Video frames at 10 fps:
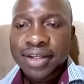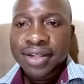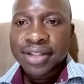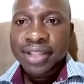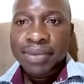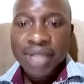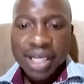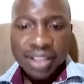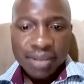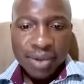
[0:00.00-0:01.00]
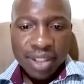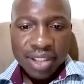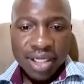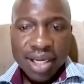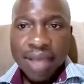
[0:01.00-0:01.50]
Somebody asked about
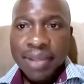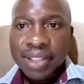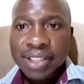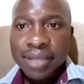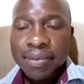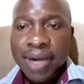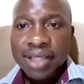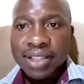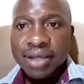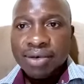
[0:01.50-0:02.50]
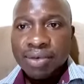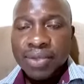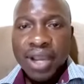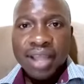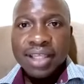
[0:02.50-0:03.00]
diabetes type 1 in the group
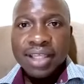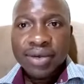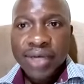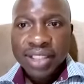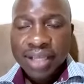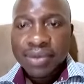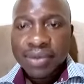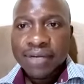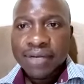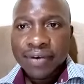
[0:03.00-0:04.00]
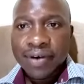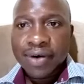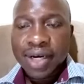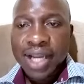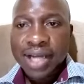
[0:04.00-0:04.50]
there. I think the one time Dr. Phil had
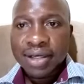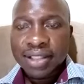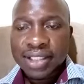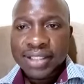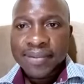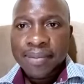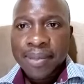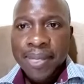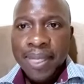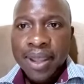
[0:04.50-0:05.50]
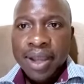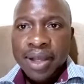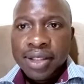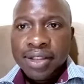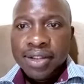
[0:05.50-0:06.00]
already handled this
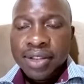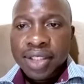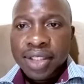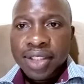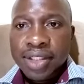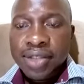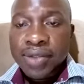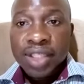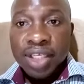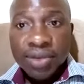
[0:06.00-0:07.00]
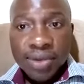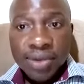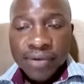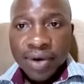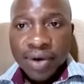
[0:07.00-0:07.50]
with the issues
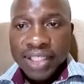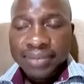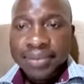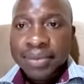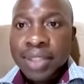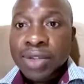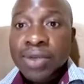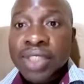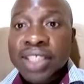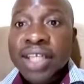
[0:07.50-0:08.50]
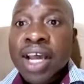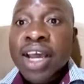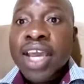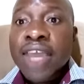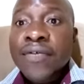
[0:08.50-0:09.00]
of clotting. So you see,
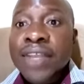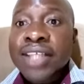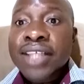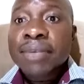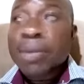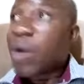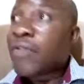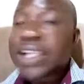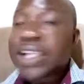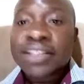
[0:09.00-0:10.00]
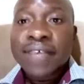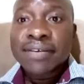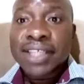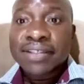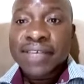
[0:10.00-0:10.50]
if we just tell people, oh,
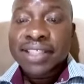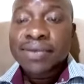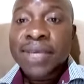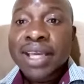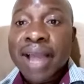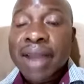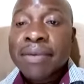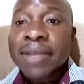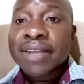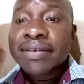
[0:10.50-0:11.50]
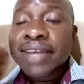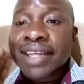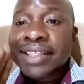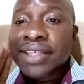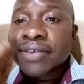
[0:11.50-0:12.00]
fast, we can be
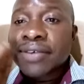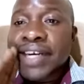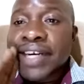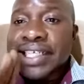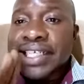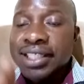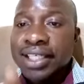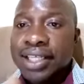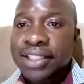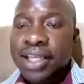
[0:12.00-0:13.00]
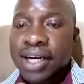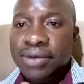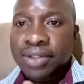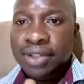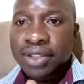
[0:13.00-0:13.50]
getting into a very dangerous
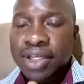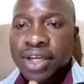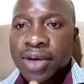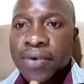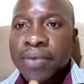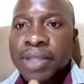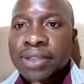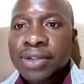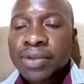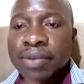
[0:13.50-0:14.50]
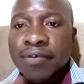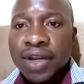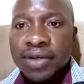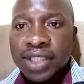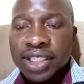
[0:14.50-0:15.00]
ground. We must also be very
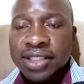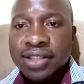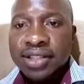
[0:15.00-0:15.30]
cautious.